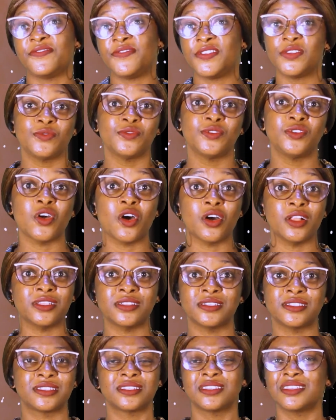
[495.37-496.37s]
few
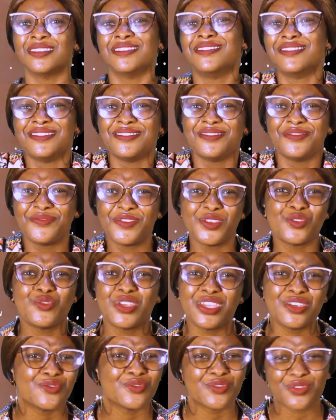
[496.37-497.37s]
dollars, few
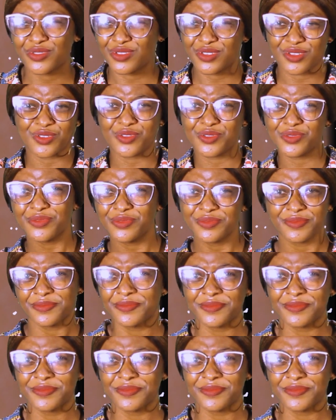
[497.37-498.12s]
euros.